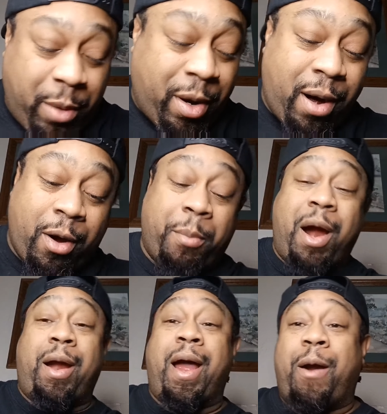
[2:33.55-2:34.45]
remember
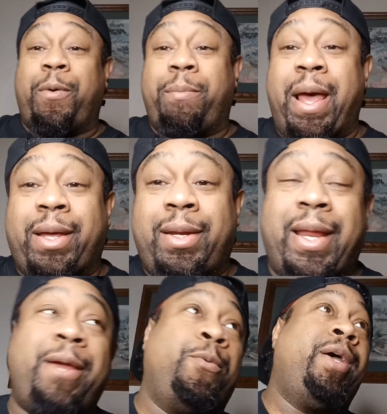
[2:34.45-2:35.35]
Omari Howard back in the
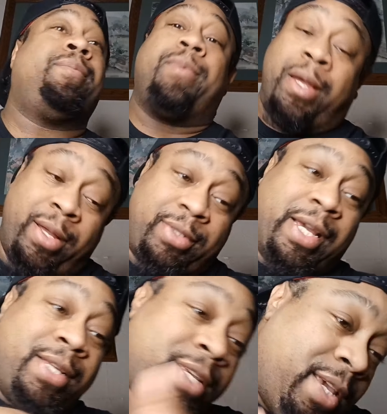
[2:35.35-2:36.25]
day went, hugged
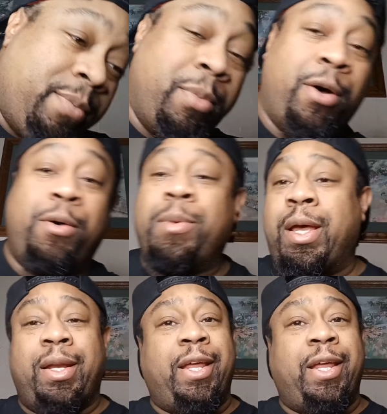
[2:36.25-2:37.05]
Jay-Z, boom.